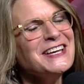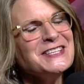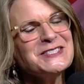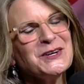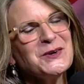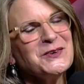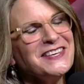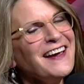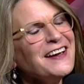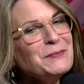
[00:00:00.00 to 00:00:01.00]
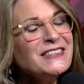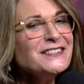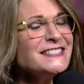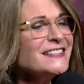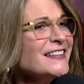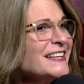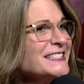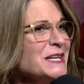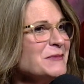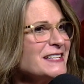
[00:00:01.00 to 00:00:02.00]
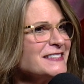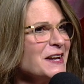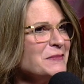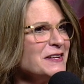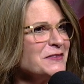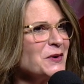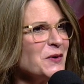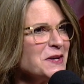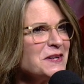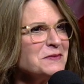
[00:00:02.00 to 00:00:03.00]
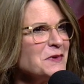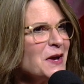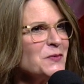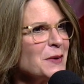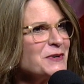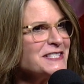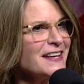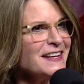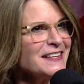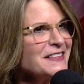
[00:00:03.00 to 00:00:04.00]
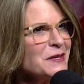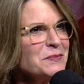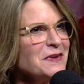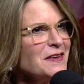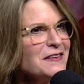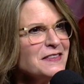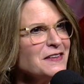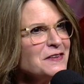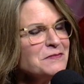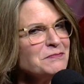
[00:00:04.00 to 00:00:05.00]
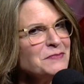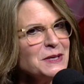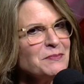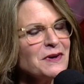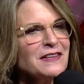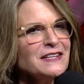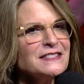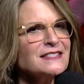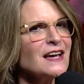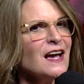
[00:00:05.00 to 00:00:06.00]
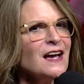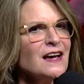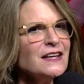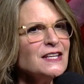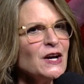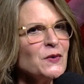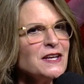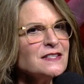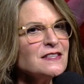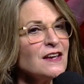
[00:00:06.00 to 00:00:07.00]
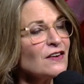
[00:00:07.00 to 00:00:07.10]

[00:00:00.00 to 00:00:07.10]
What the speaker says: So, yeah, but there's still that same excitement of going and representing the people. It's their